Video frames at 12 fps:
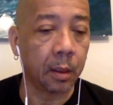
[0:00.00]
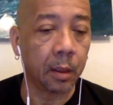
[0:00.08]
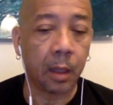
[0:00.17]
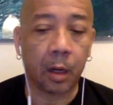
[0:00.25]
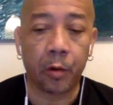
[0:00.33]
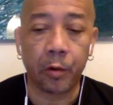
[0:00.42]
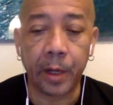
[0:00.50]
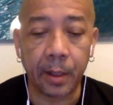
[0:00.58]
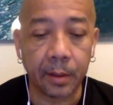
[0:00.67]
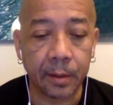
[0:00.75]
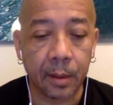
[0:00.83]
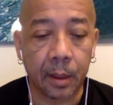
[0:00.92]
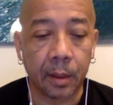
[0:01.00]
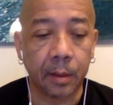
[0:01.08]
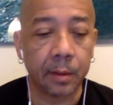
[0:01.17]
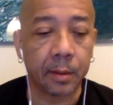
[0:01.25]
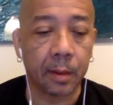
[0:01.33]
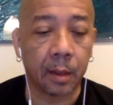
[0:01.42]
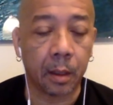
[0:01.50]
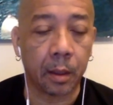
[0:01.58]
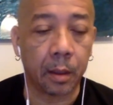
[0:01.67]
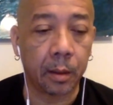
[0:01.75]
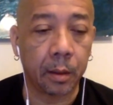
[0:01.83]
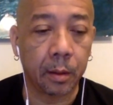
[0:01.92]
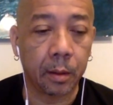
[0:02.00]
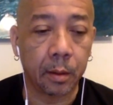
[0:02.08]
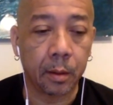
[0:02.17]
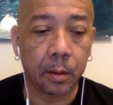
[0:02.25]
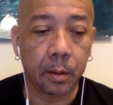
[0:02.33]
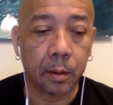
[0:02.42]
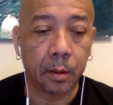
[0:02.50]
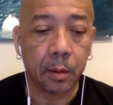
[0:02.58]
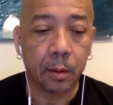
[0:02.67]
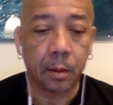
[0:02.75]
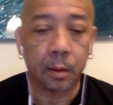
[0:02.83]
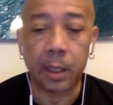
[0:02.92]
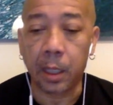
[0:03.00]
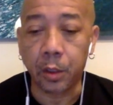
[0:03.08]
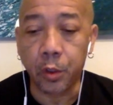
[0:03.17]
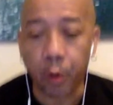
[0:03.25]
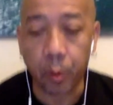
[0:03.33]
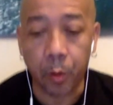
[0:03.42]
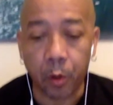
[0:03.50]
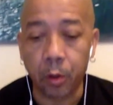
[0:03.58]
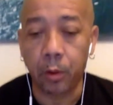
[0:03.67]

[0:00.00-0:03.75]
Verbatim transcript: a Renaissance, or King Turbo,